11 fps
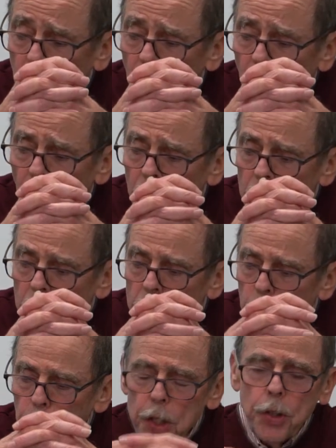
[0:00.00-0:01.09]
uh,
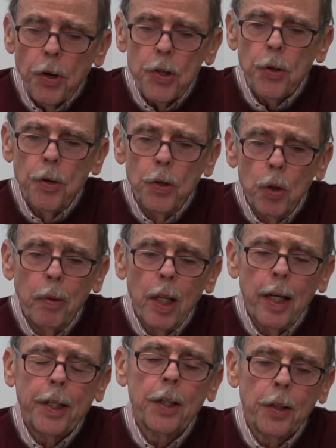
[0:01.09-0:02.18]
research on new
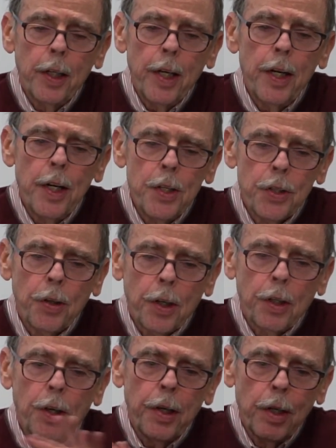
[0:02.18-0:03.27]
molecular entities are
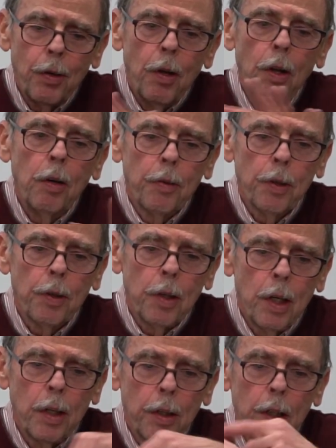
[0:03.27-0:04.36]
occurring all over
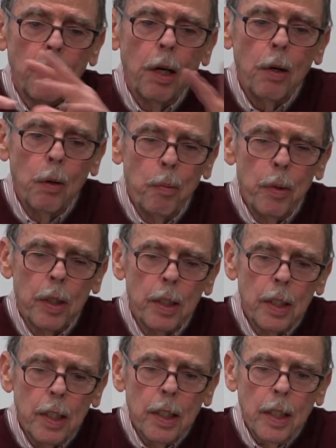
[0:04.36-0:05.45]
uh, the globe,
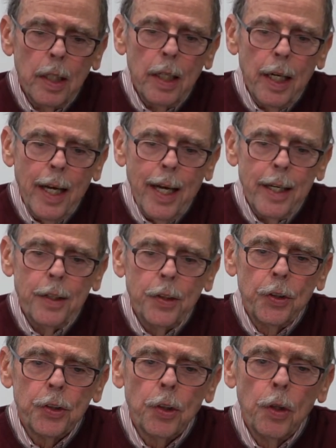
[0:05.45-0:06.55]
and
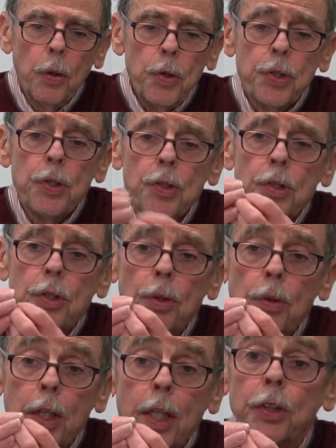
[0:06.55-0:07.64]
solutions
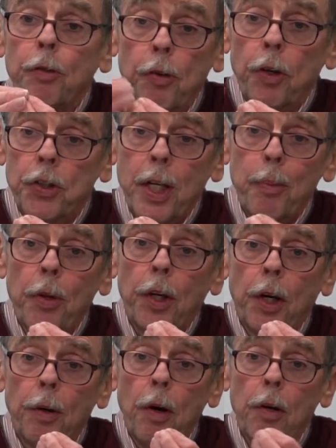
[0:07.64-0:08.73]
to things, for example, the
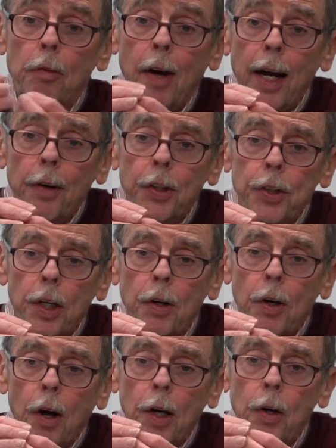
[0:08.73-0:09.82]
coronavirus, are,
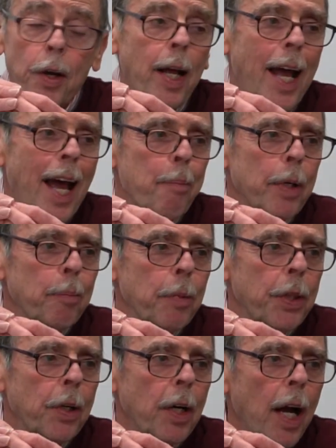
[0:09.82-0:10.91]
are going to happen,
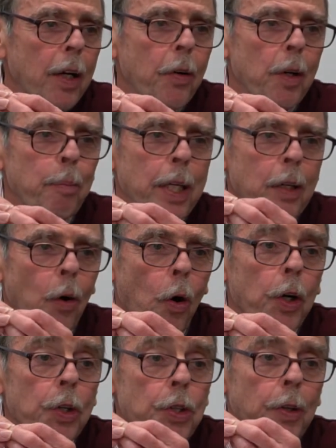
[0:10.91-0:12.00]
but they're not going to be
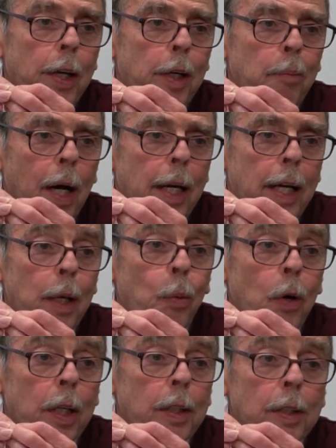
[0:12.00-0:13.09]
orchestrated by any
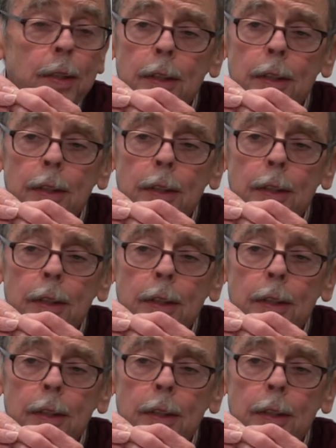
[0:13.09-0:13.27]
one